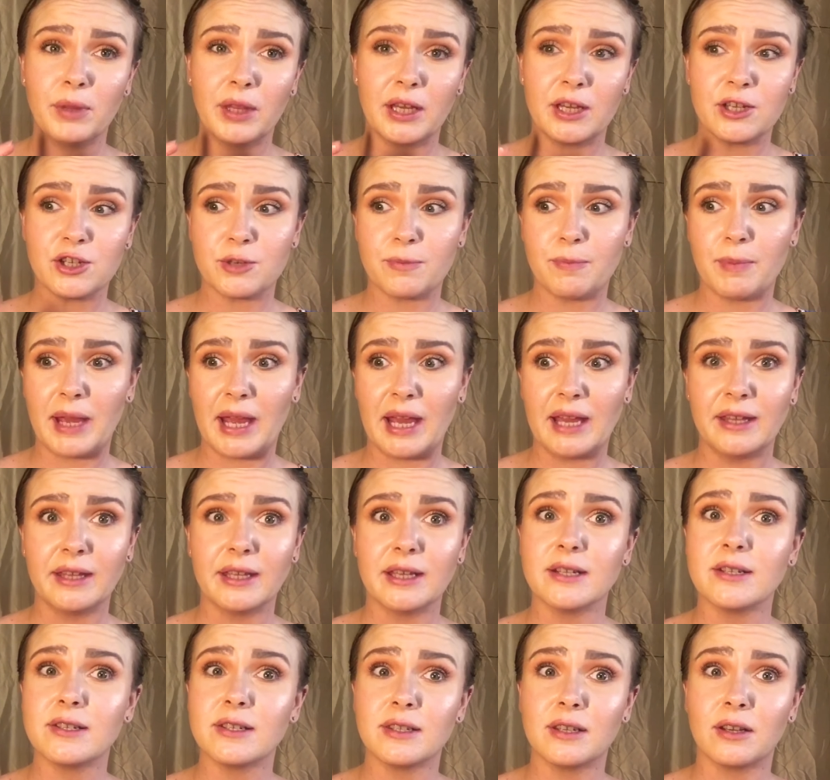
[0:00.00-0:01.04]
blush
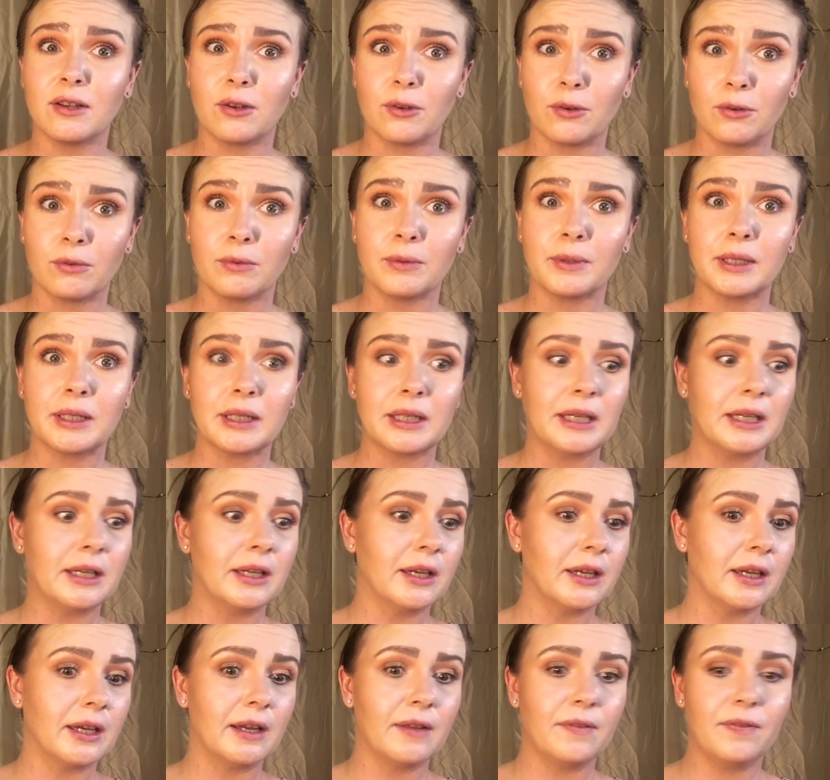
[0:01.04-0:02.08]
palettes that are really
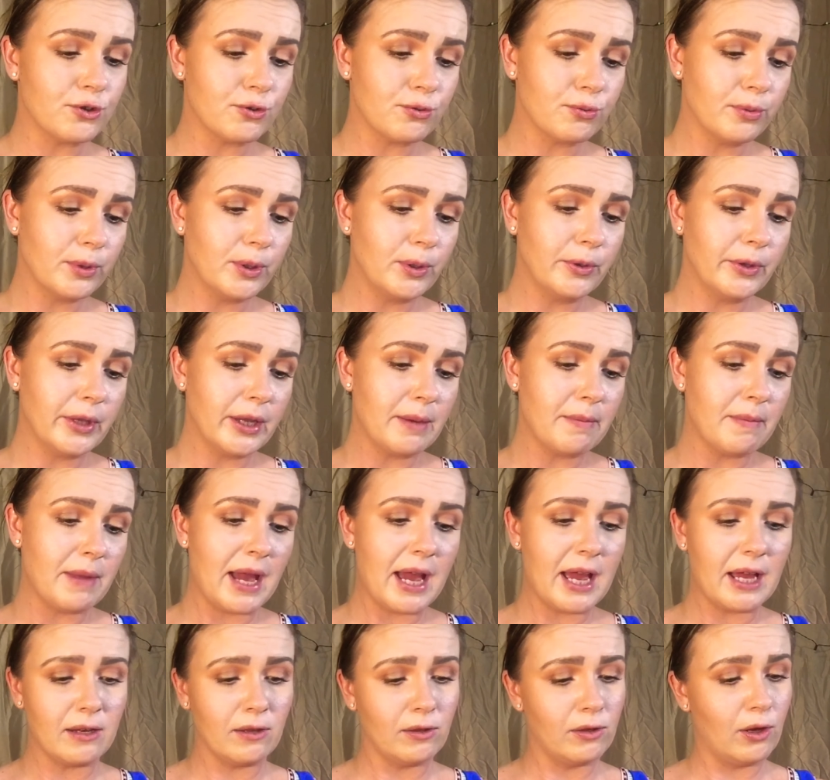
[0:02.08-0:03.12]
good. Truly
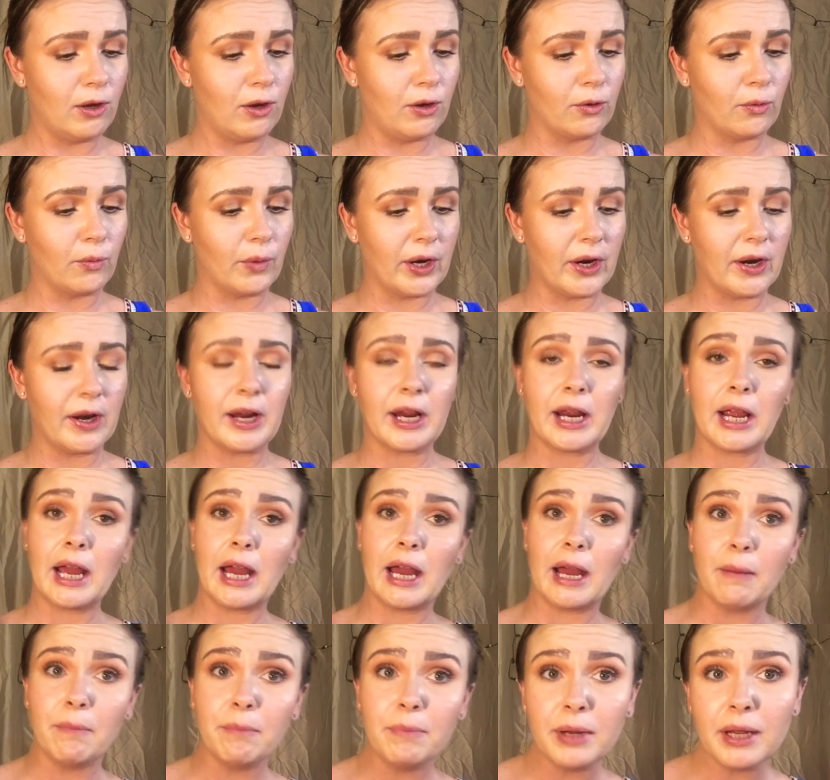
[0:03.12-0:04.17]
Matte Long Wearing
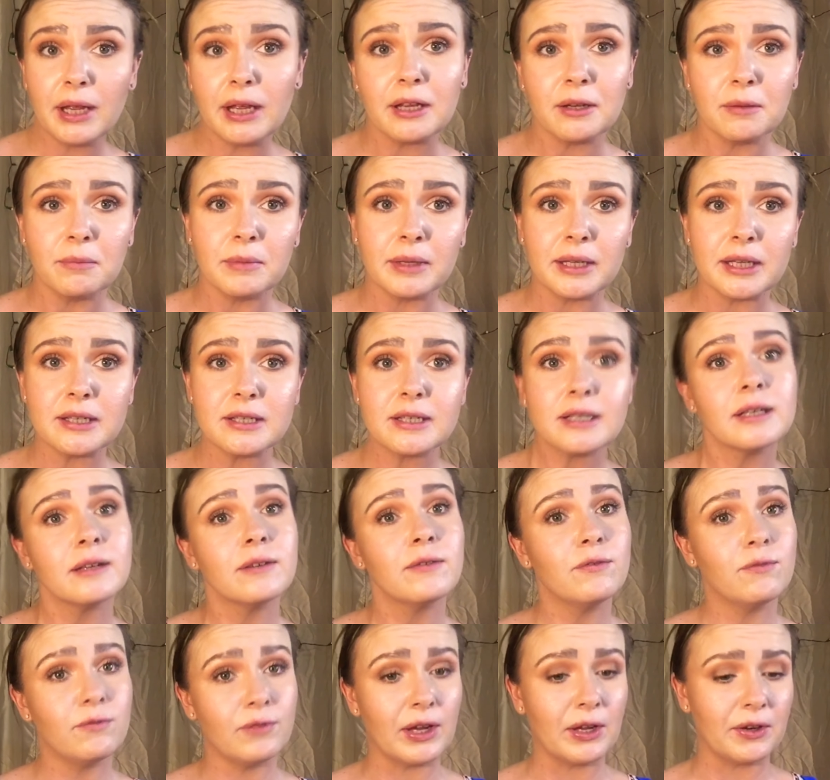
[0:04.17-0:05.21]
High Pigment
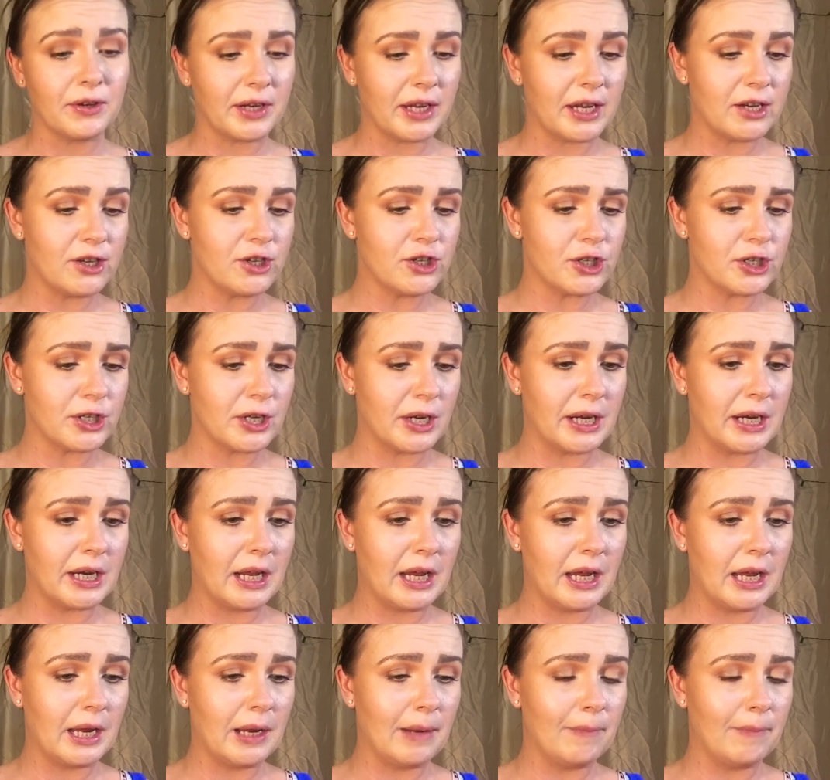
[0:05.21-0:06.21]
Foundation.